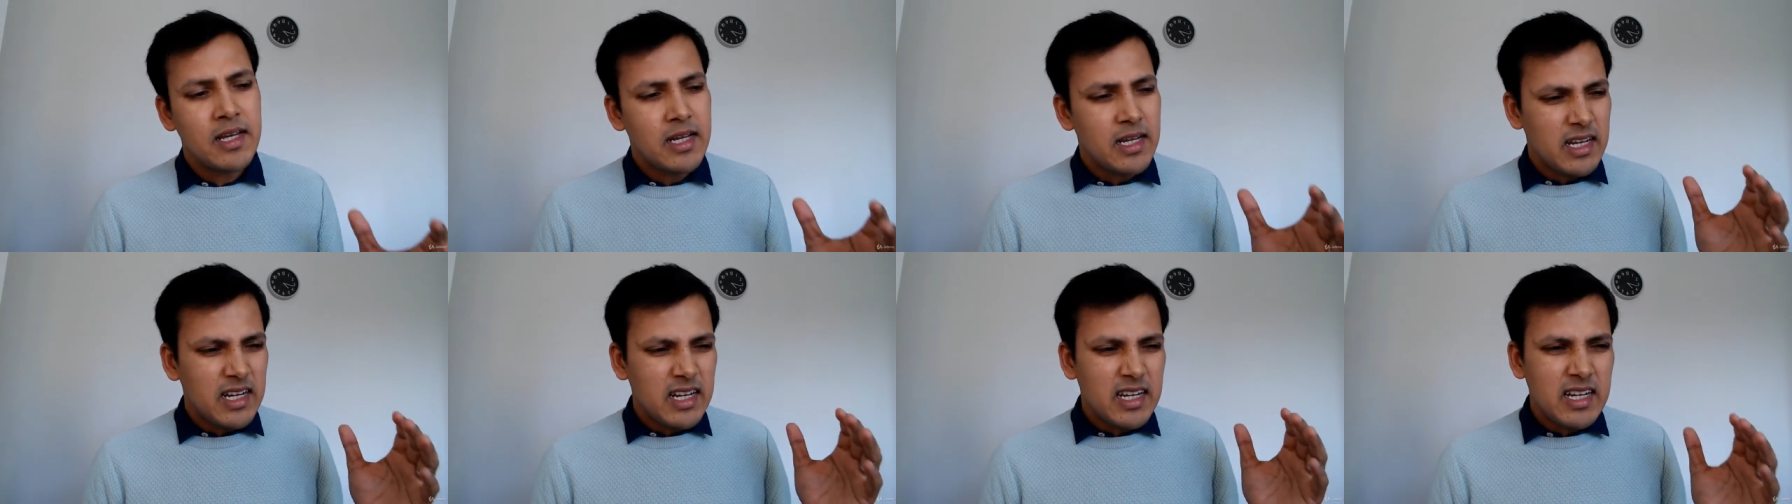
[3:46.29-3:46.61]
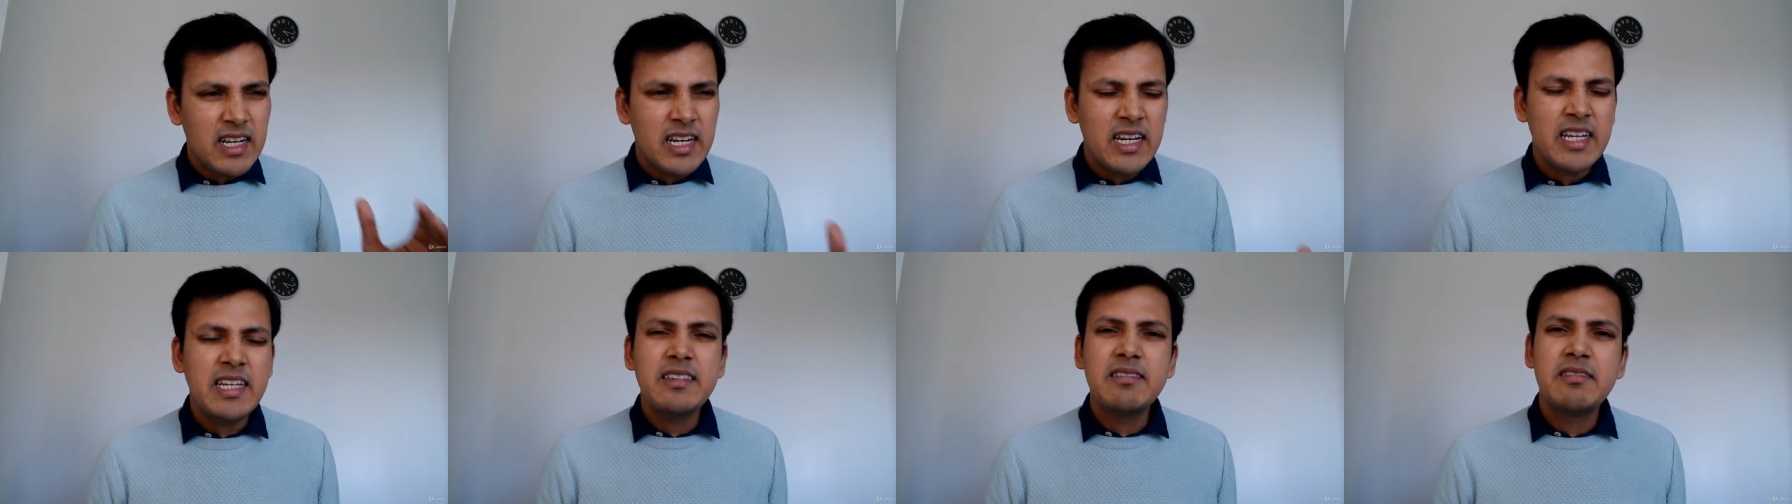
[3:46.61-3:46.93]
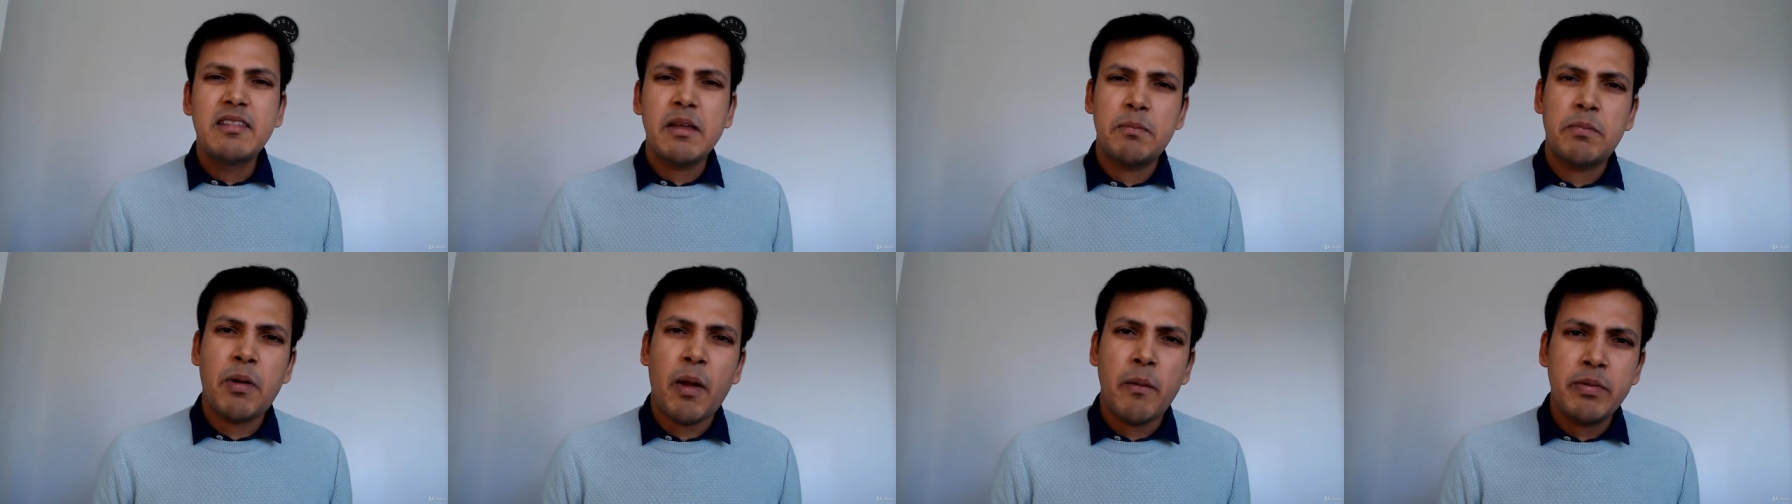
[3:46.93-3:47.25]
lead
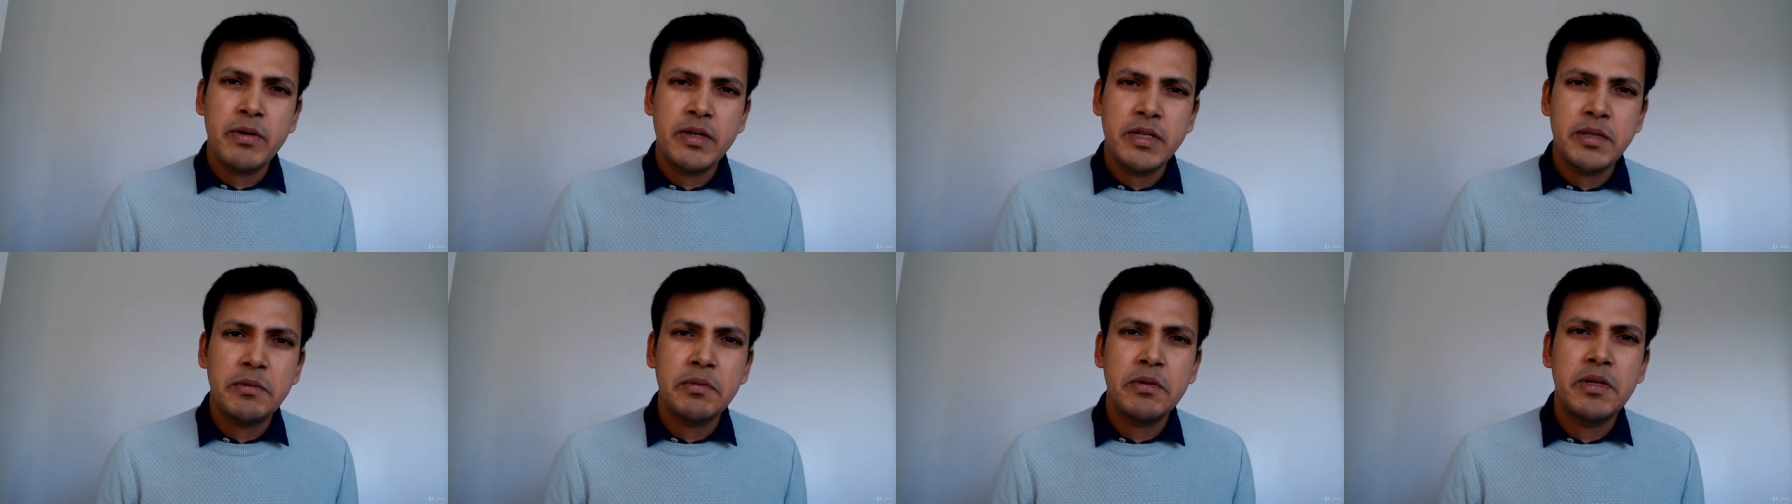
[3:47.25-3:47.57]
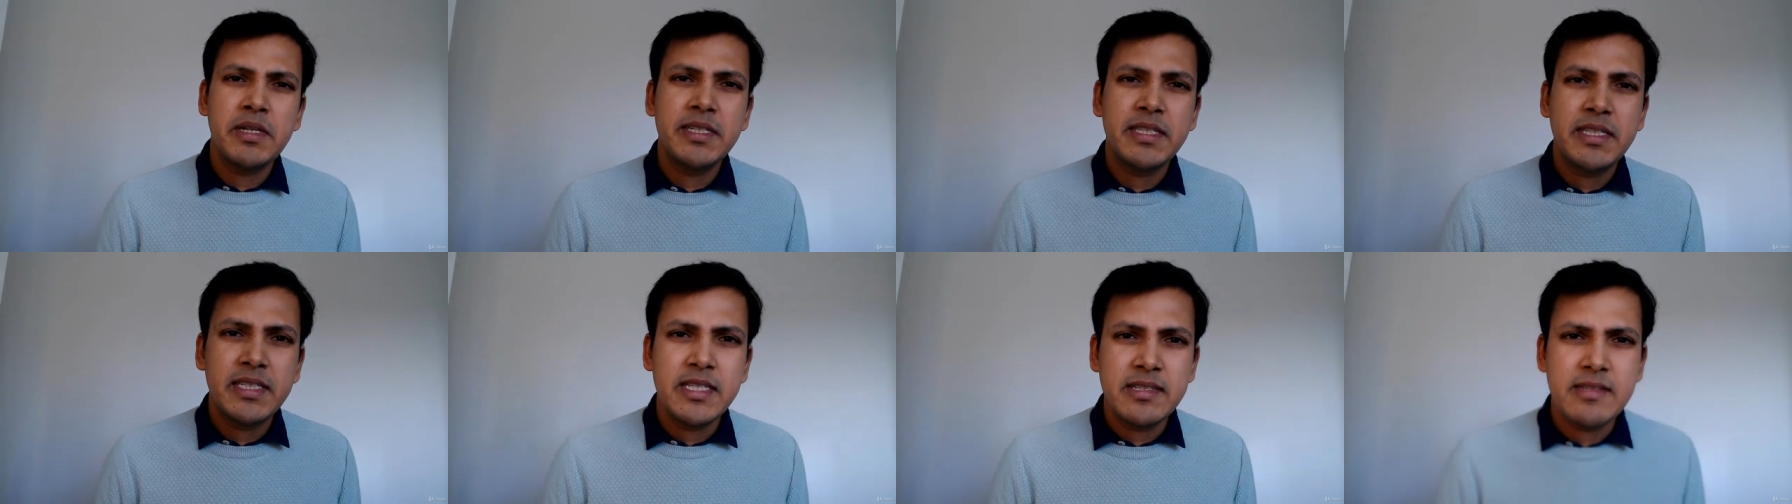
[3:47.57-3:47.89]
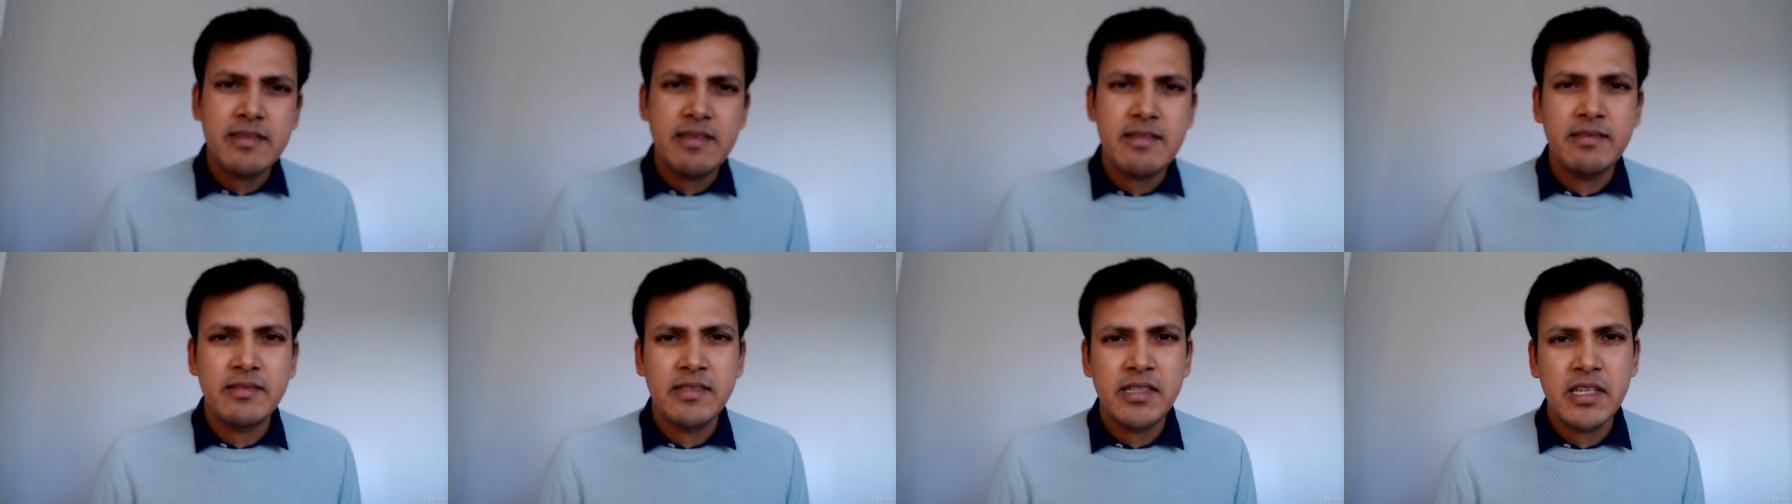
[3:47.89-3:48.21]
the profitability
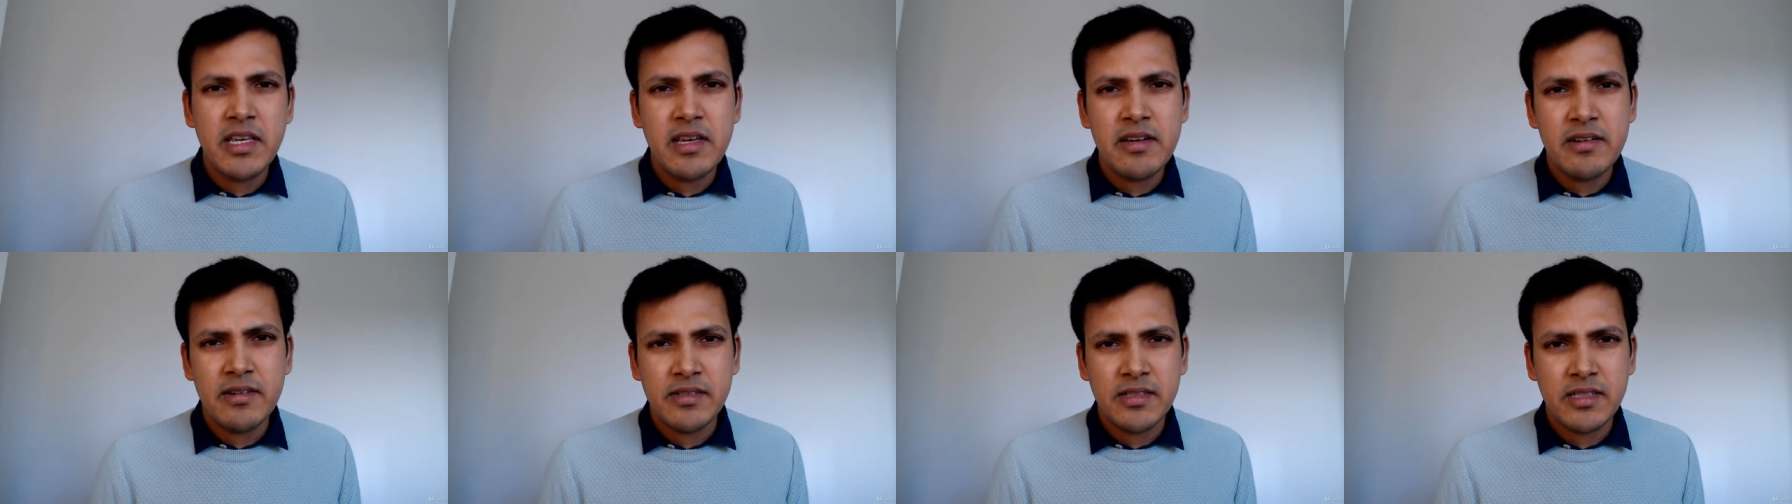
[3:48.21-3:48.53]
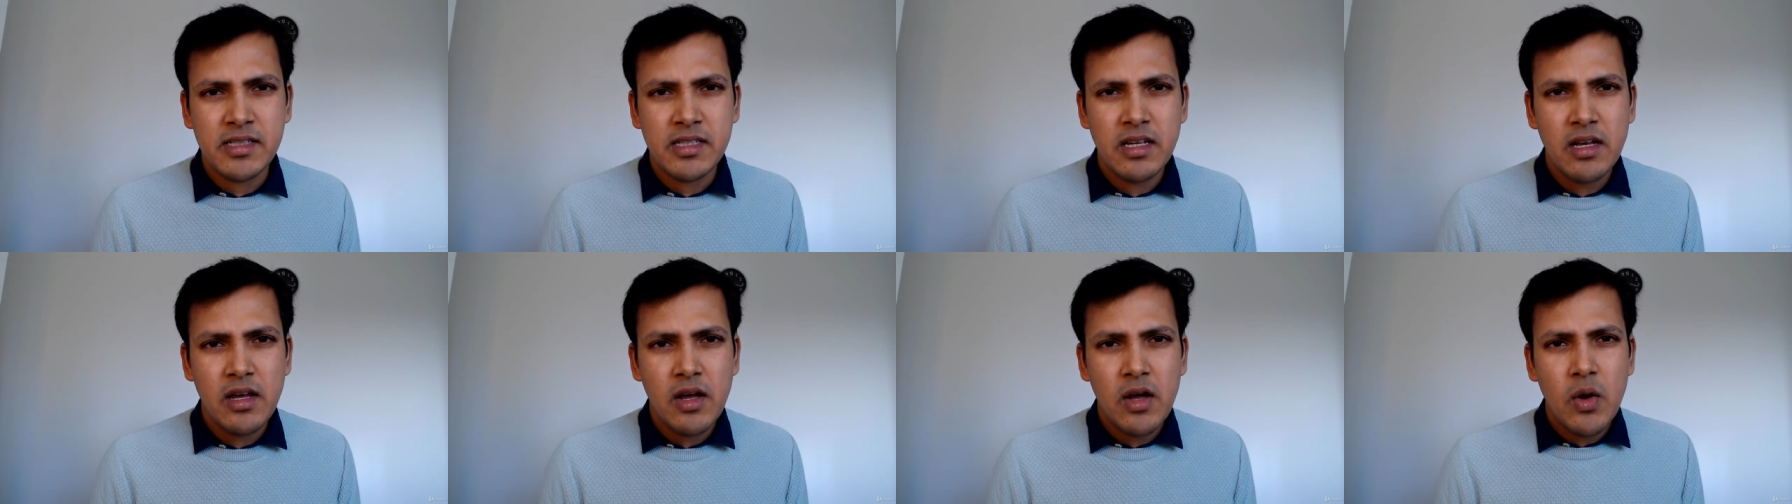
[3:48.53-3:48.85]
since years?